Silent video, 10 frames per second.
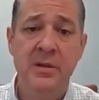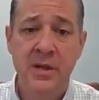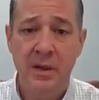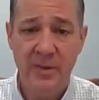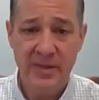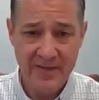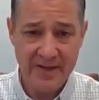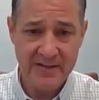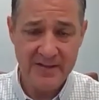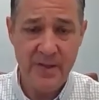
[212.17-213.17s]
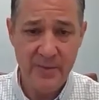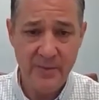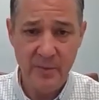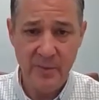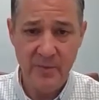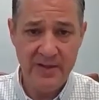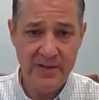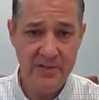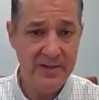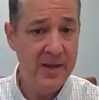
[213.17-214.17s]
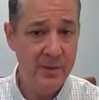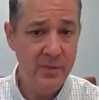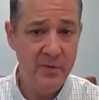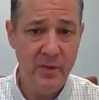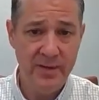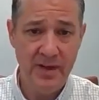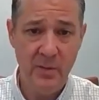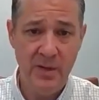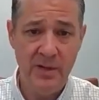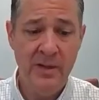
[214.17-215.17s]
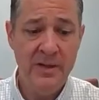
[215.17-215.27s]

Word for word: Uh, but the fact is many people with brain injury can't move all that well,